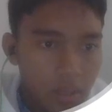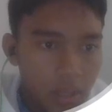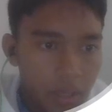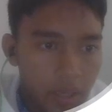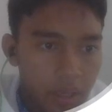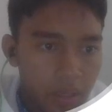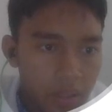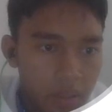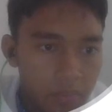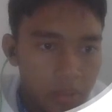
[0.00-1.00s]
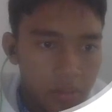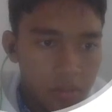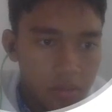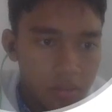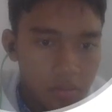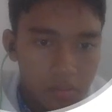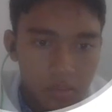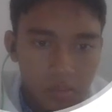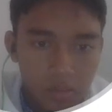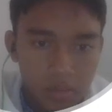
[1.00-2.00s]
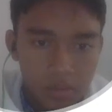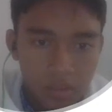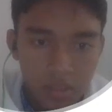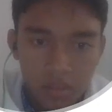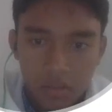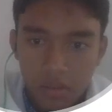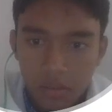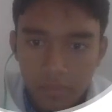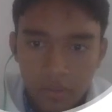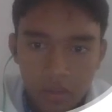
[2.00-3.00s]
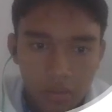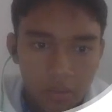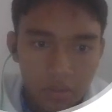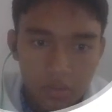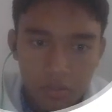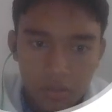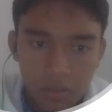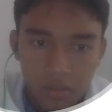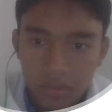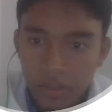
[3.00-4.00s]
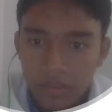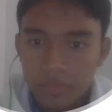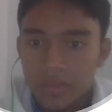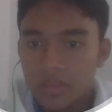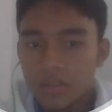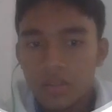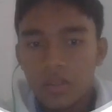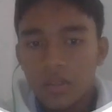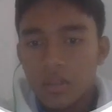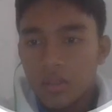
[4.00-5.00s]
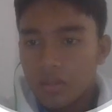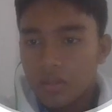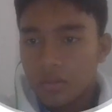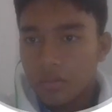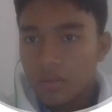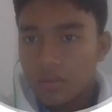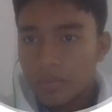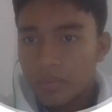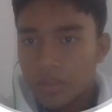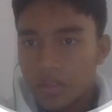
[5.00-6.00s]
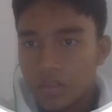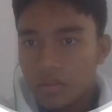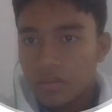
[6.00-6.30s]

a image inside of the horizontal arrangement. So this image here,